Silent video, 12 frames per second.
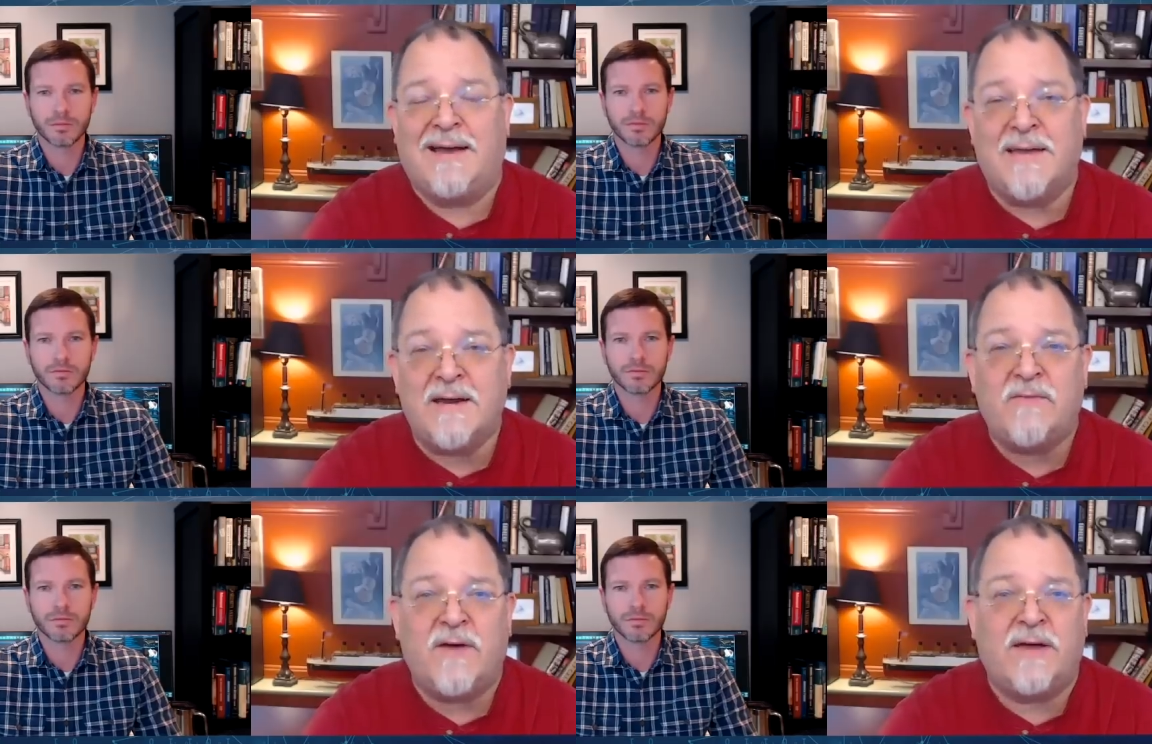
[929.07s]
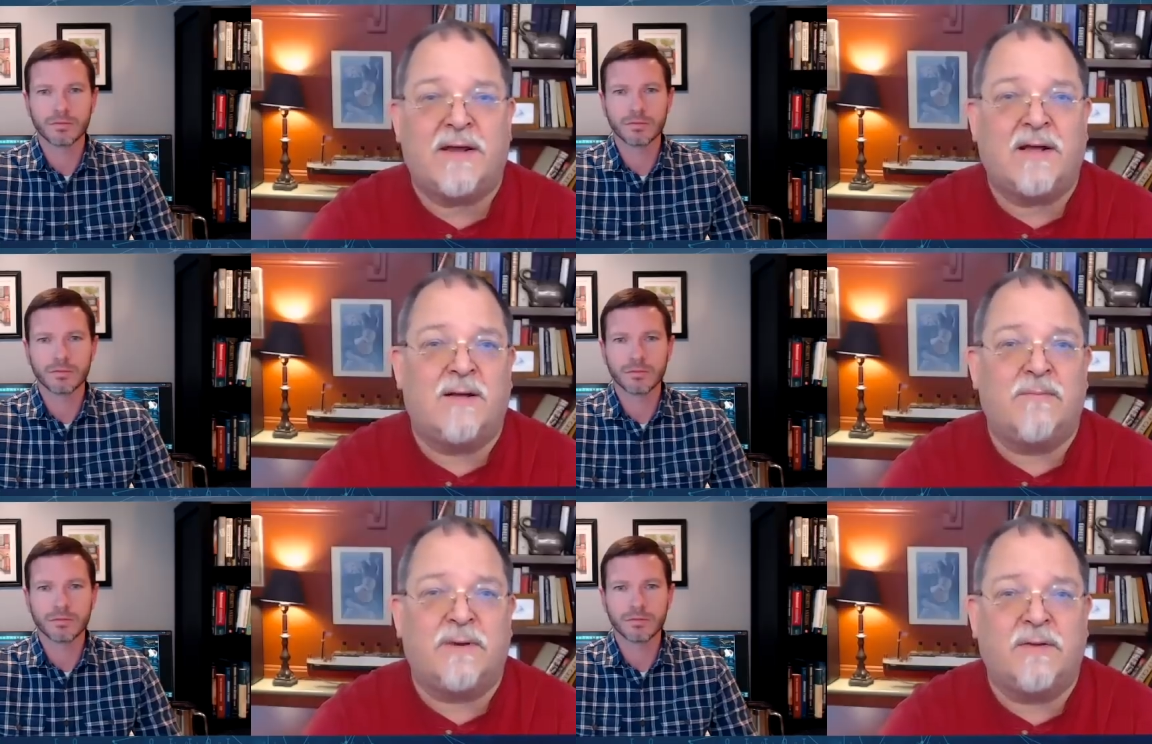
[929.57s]

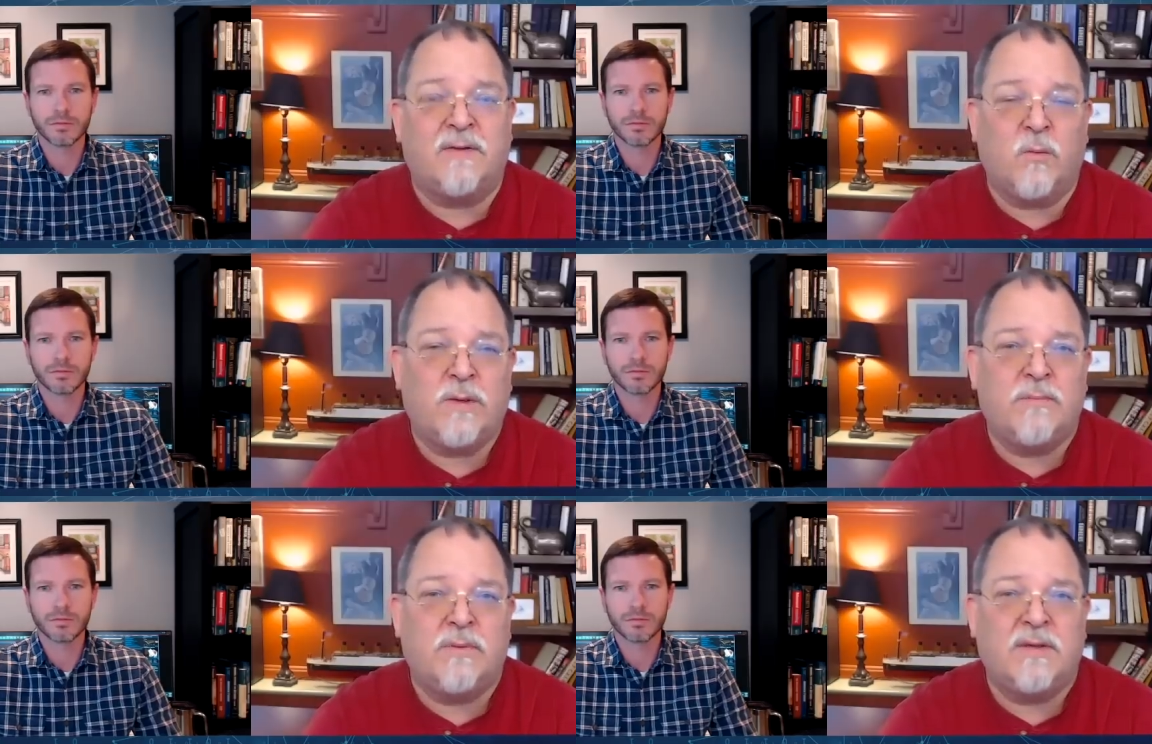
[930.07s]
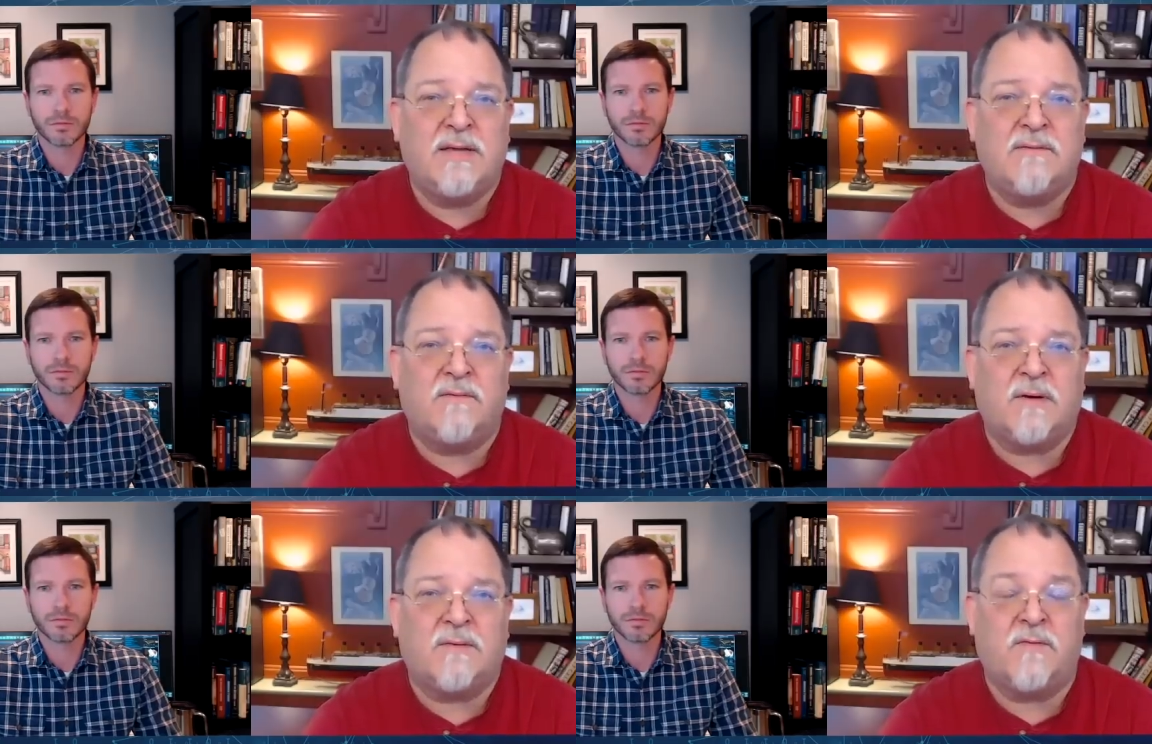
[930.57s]
Speaker 1: identified a company that we
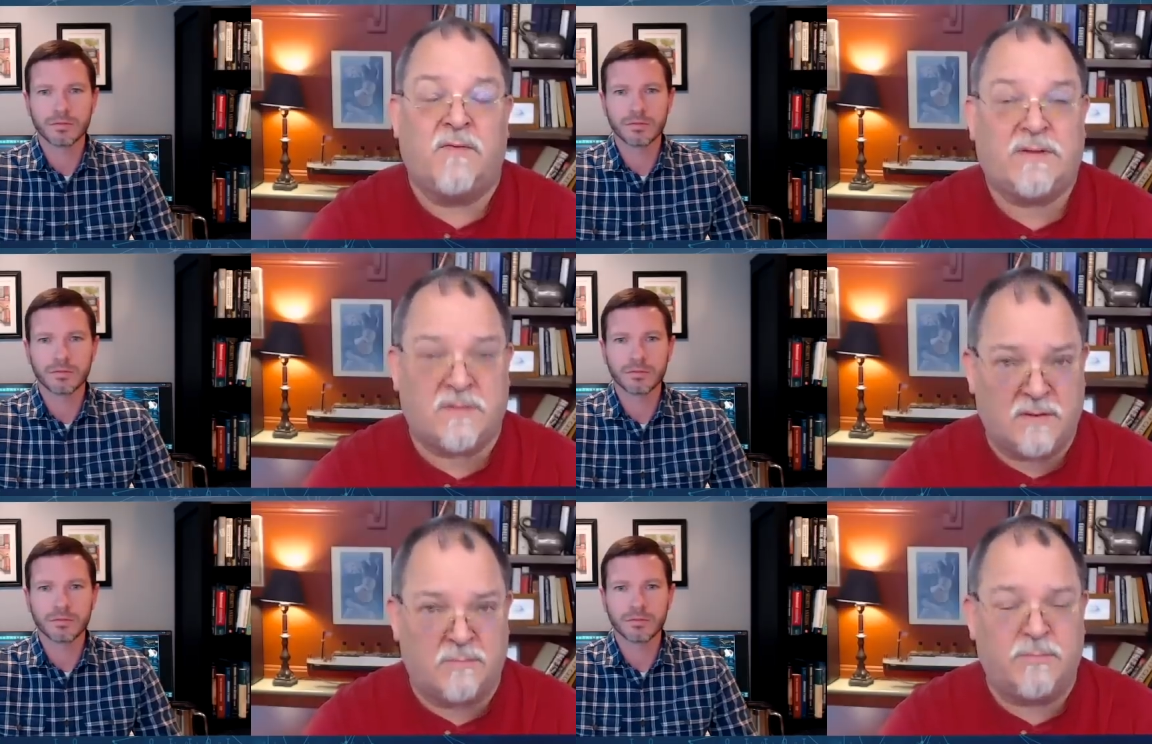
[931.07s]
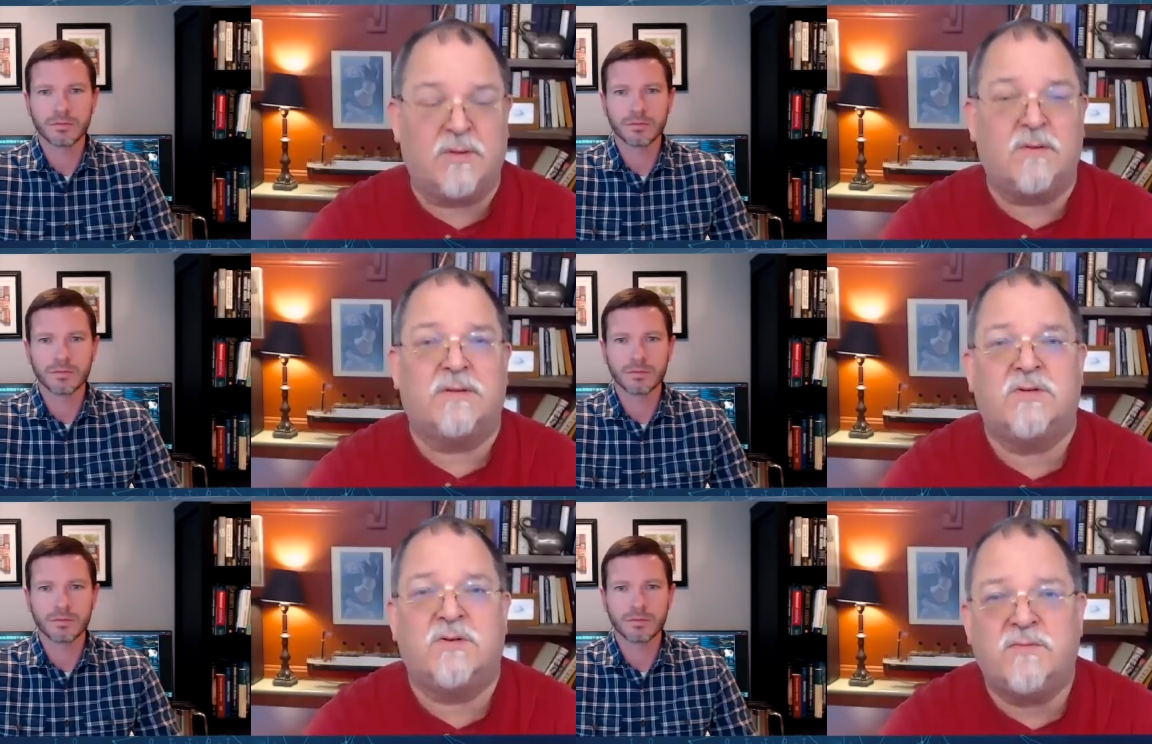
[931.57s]
believe uh, fits the
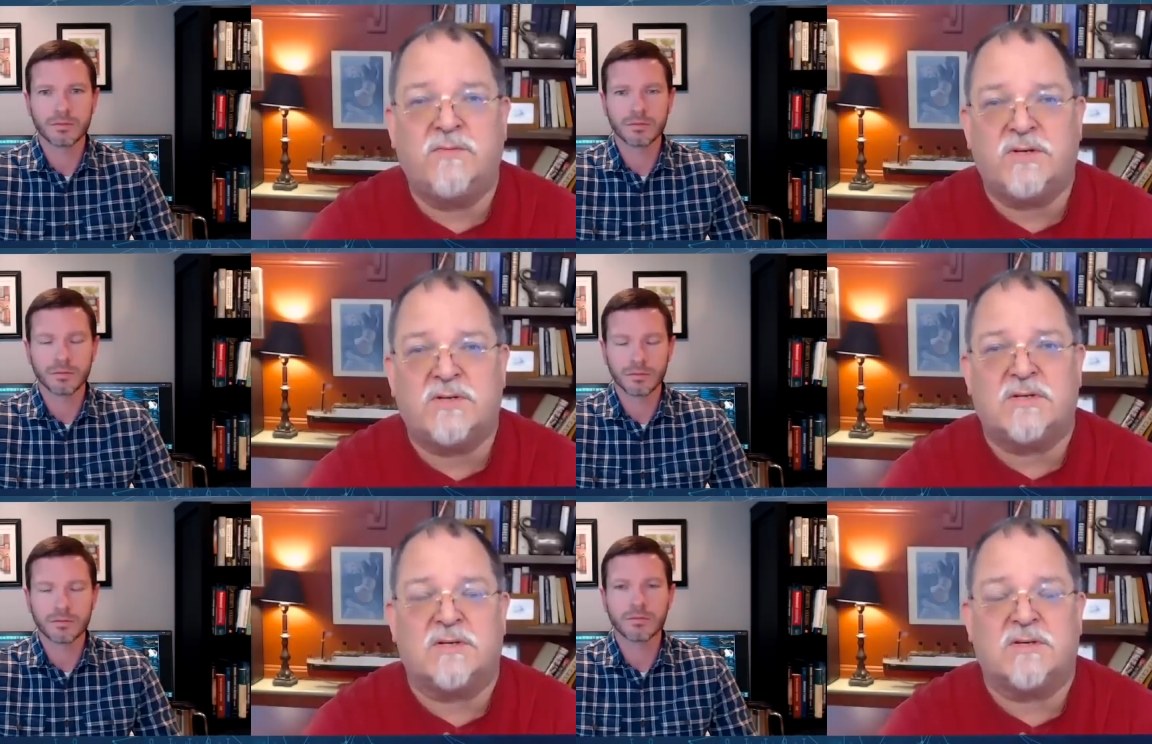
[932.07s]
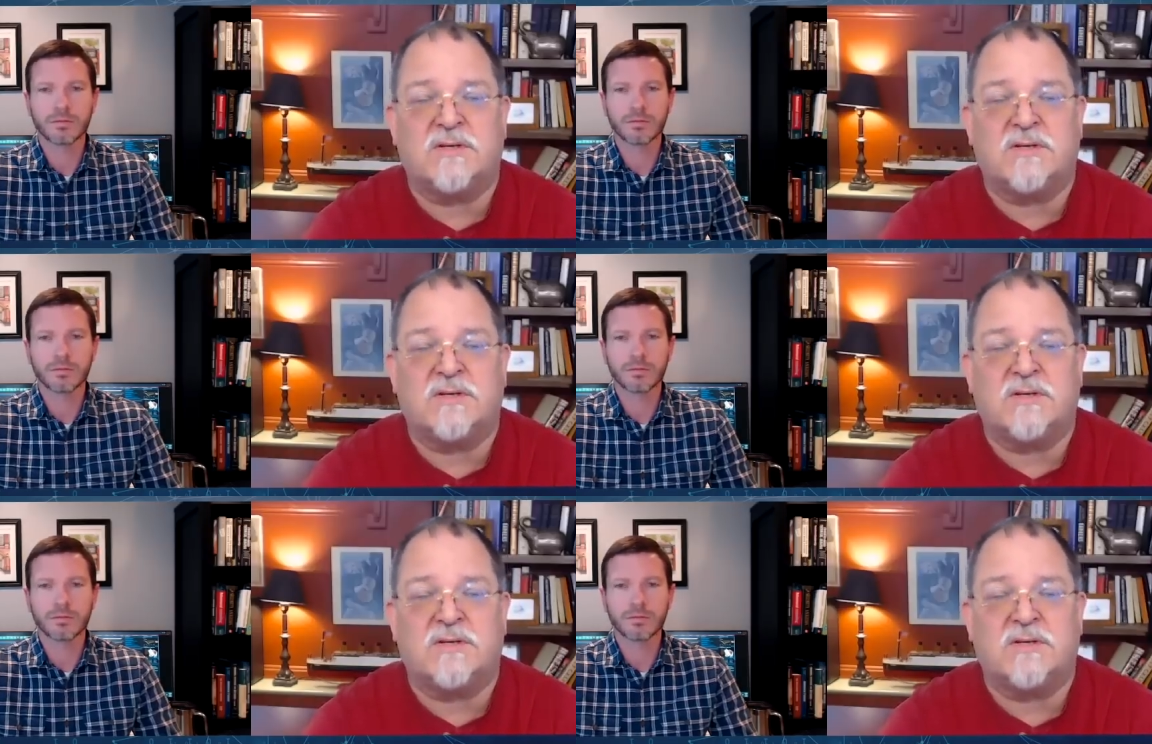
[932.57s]
bill that you've just